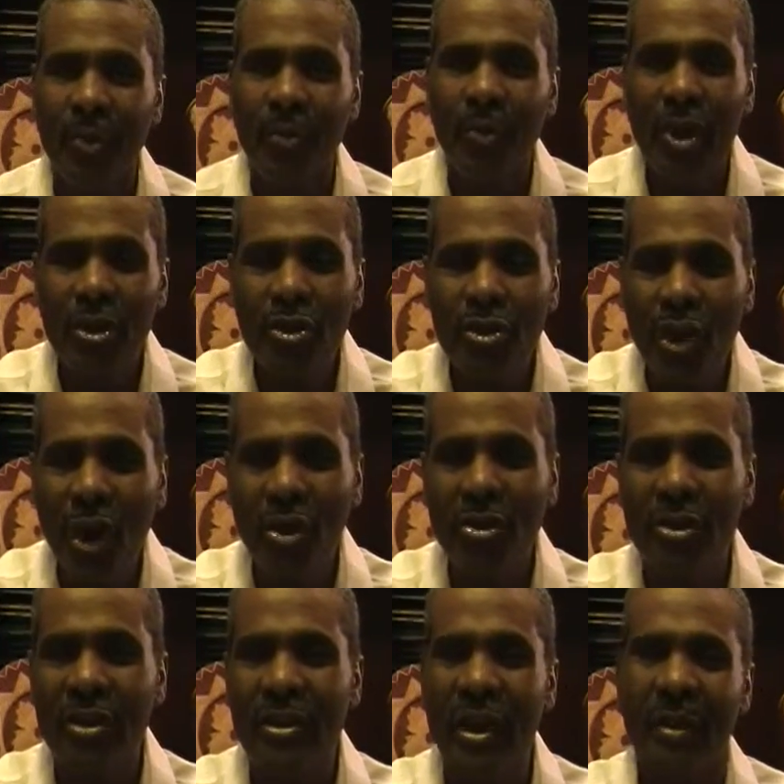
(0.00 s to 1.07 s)

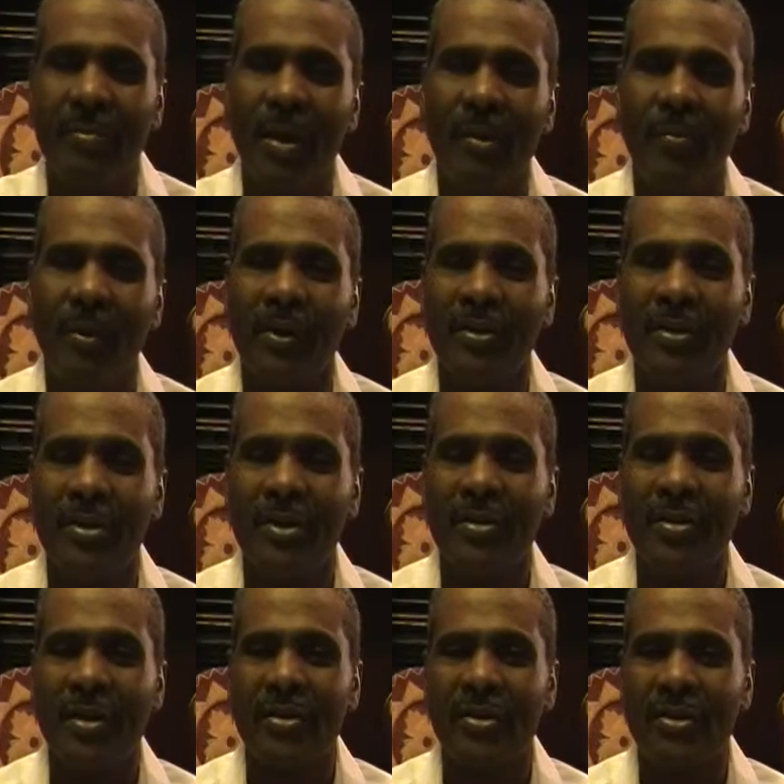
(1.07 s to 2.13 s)
Rejoice in that, my brothers and
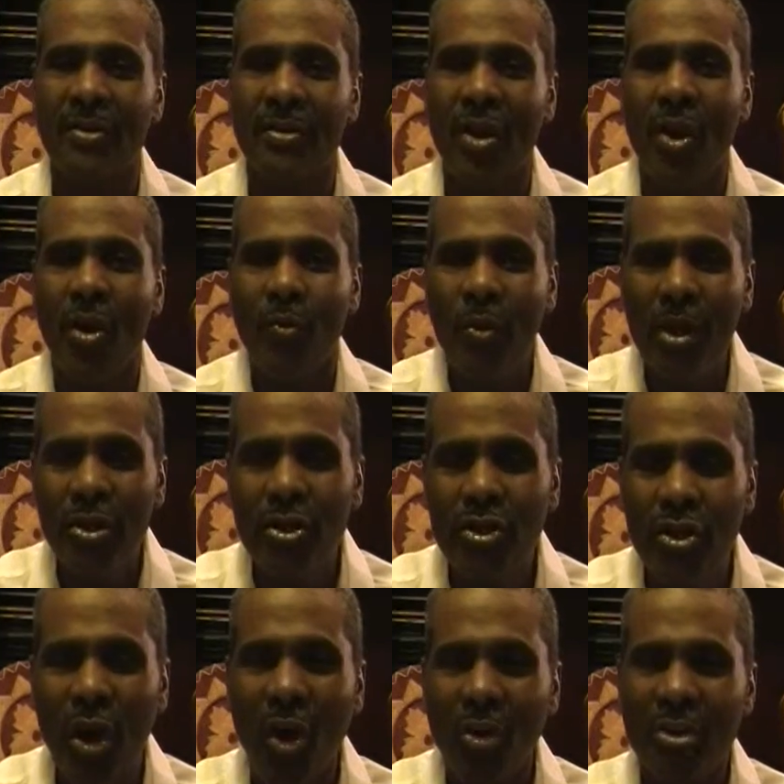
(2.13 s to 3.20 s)
sisters.
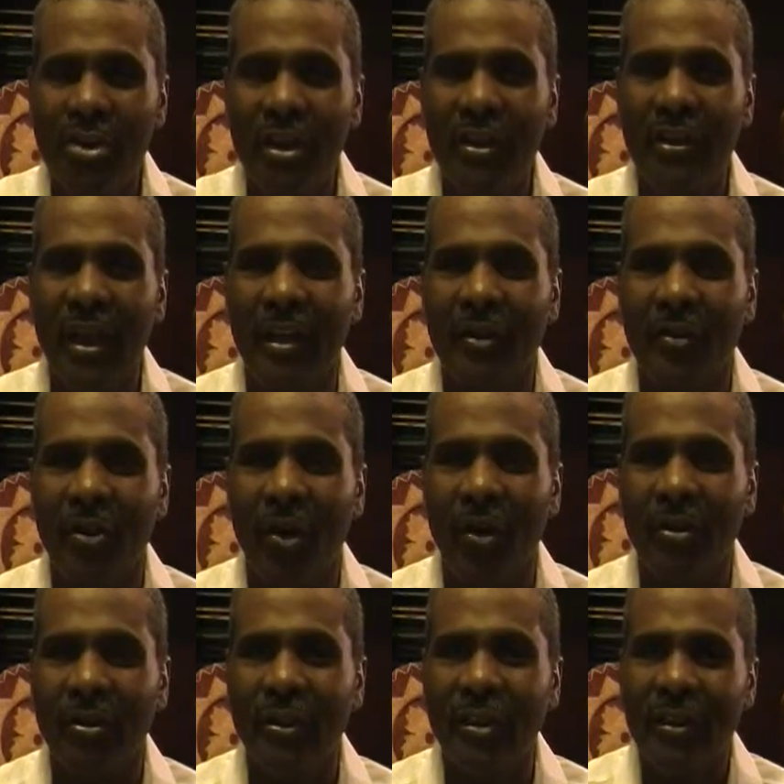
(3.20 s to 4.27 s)
Rejoice in that
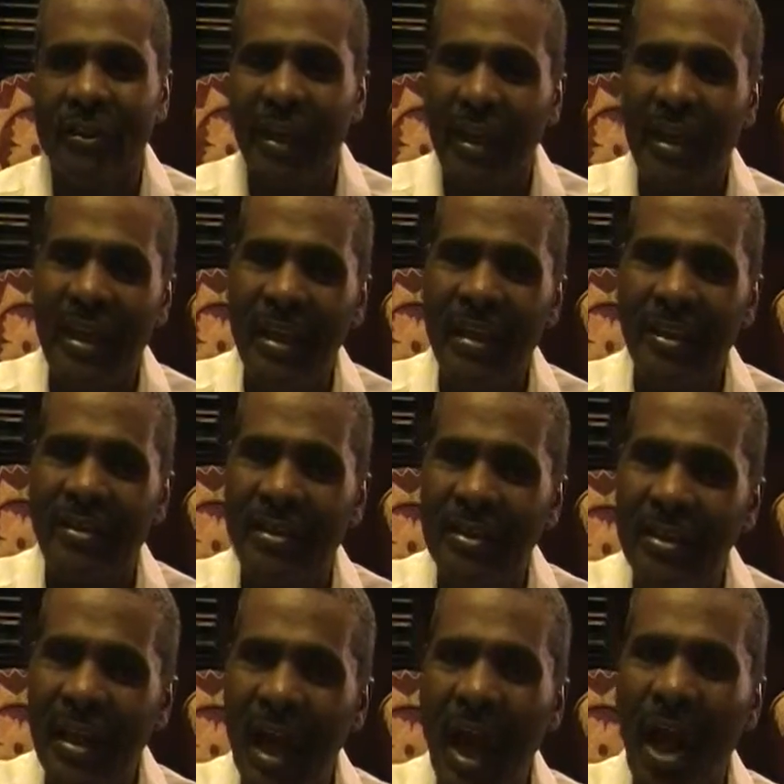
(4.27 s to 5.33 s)
thought that he is
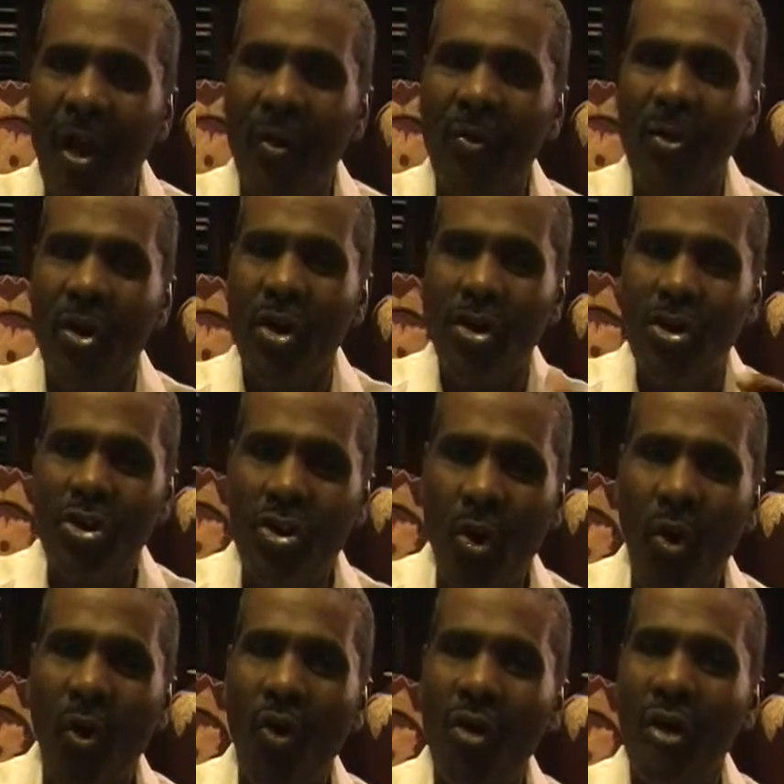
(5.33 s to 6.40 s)
now
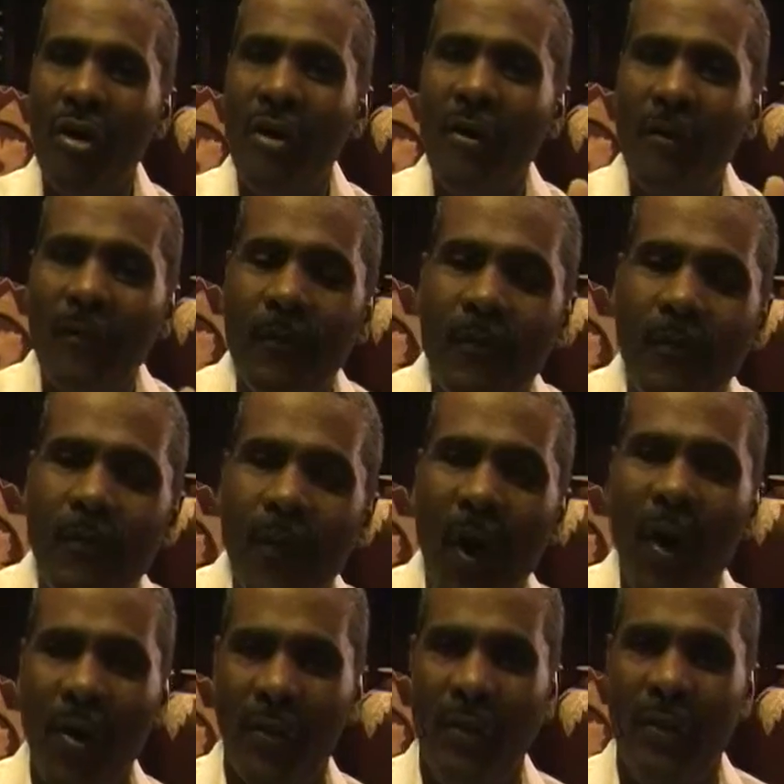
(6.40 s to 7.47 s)
your
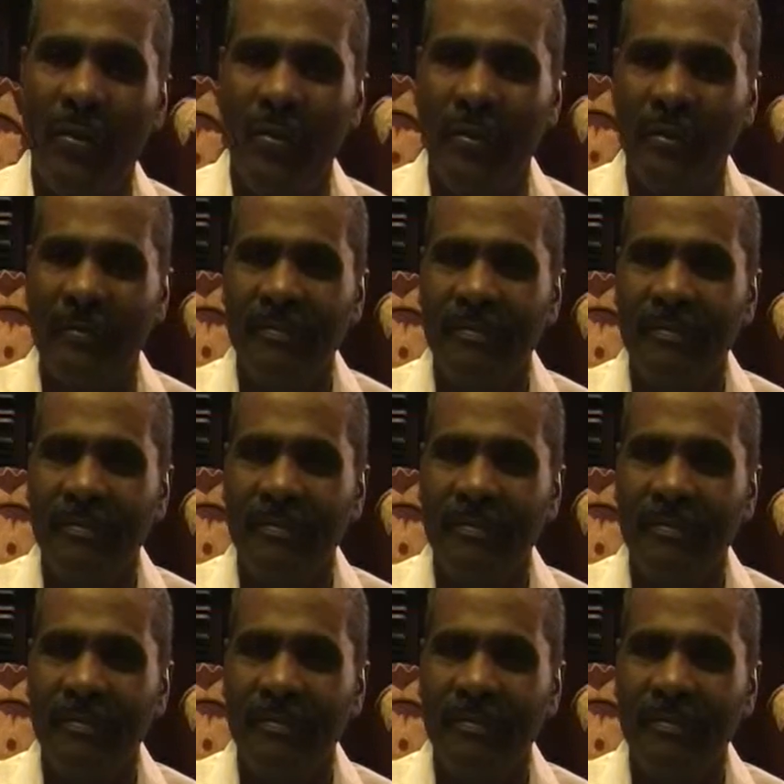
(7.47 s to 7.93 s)
father.